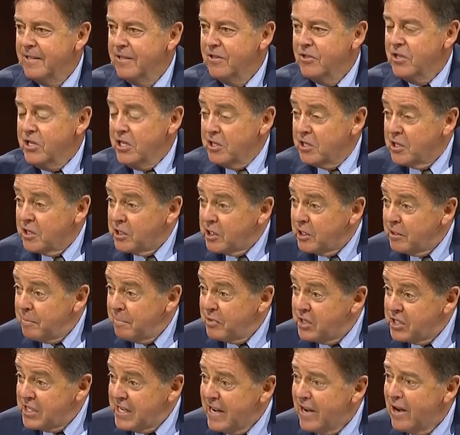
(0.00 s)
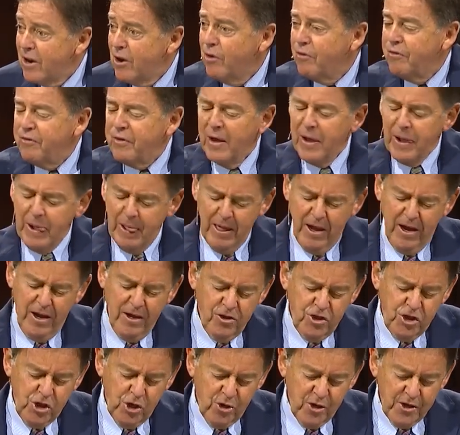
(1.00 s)
Jesus himself
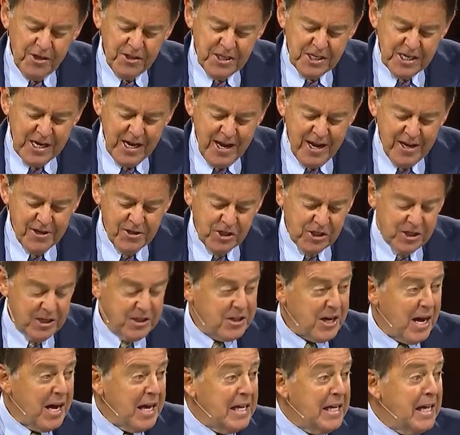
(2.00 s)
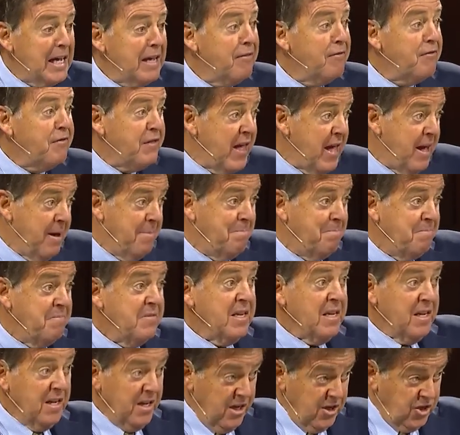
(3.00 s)
in John 10 says, I give them,
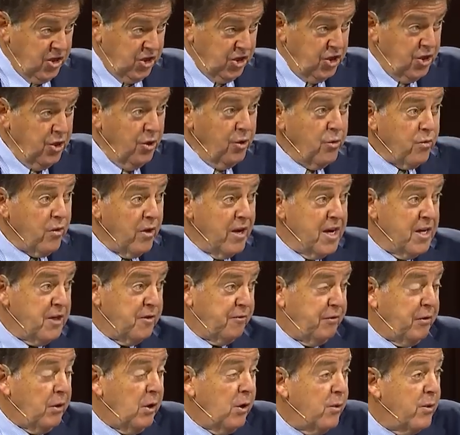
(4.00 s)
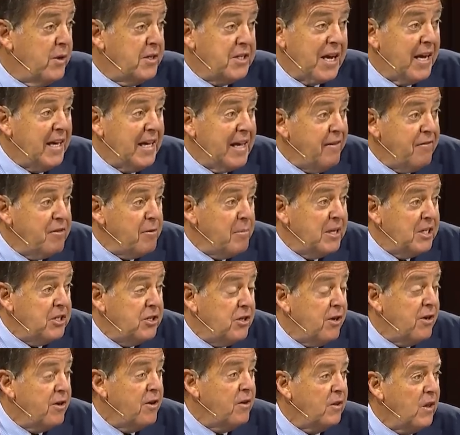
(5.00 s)
his children, his followers, I give them
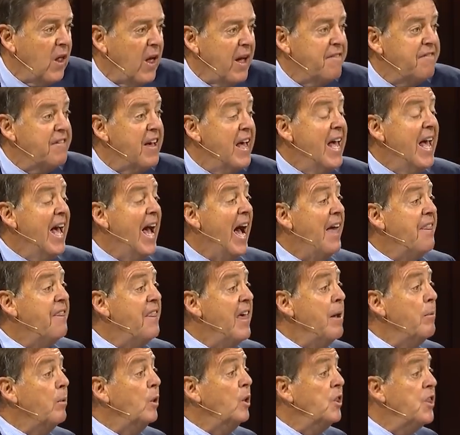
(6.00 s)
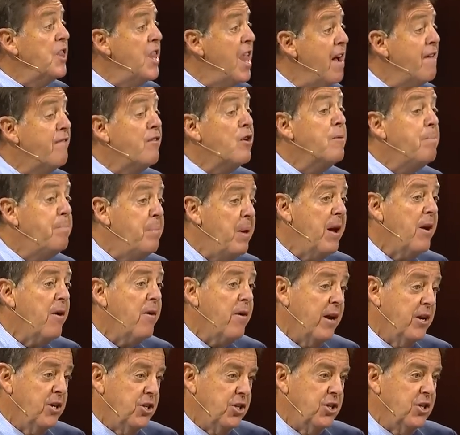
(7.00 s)
eternal life, and they will never
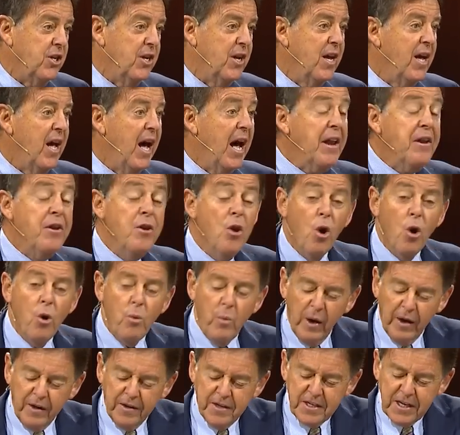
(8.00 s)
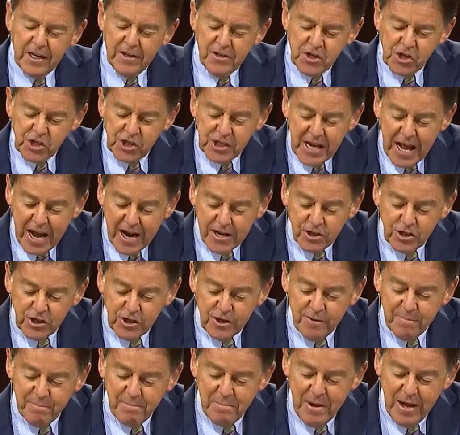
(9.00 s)
perish, and no one can snatch
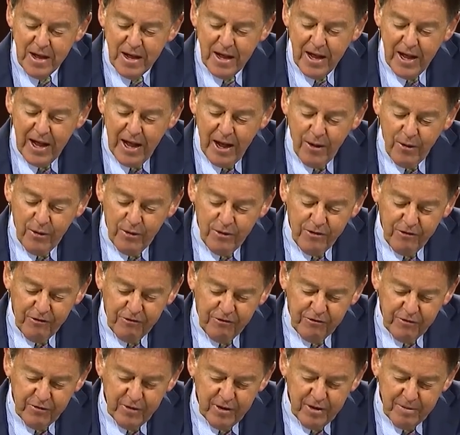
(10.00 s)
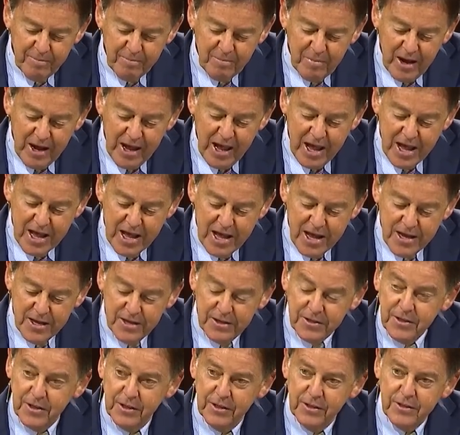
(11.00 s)
them out of my
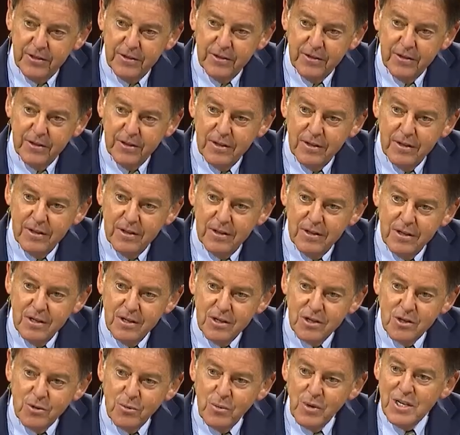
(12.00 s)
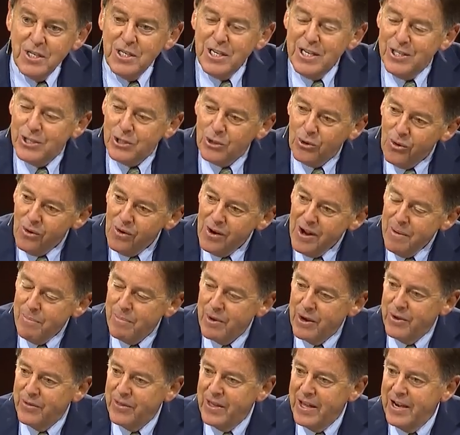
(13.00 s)
hand. So, what is he talking
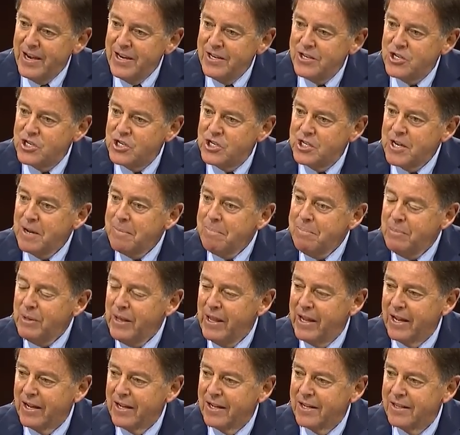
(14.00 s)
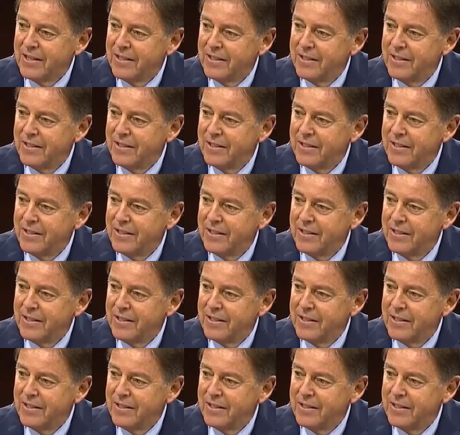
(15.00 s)
about then in stumbling?